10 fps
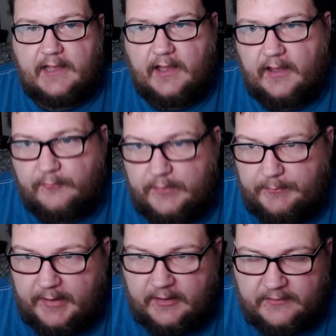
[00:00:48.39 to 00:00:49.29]
Uh, we
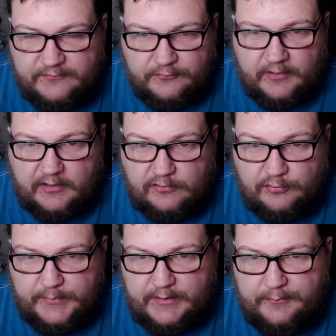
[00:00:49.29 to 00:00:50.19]
may also talk a
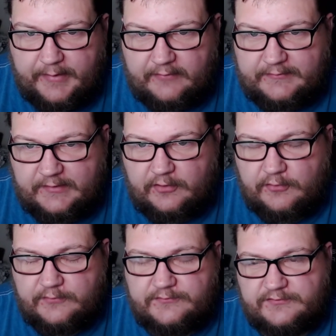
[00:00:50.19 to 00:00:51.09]
little bit about the
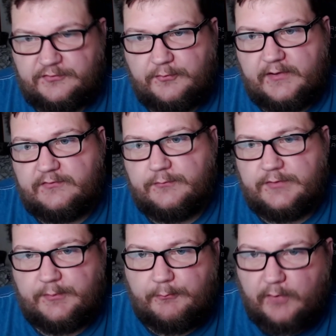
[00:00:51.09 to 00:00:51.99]
current situation
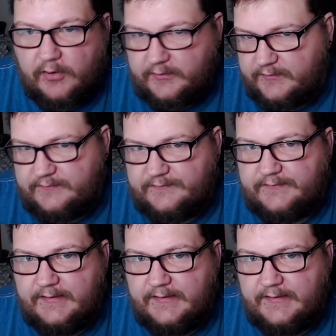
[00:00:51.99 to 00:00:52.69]
with the market,